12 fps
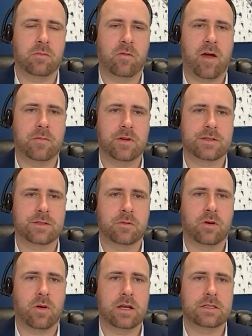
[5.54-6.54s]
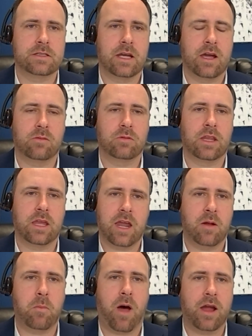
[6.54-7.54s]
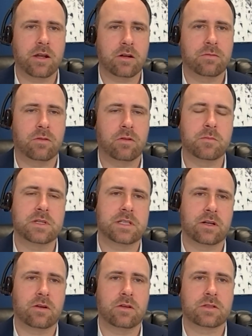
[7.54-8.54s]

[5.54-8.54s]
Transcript: provide me with some great, really I had a binder full of material.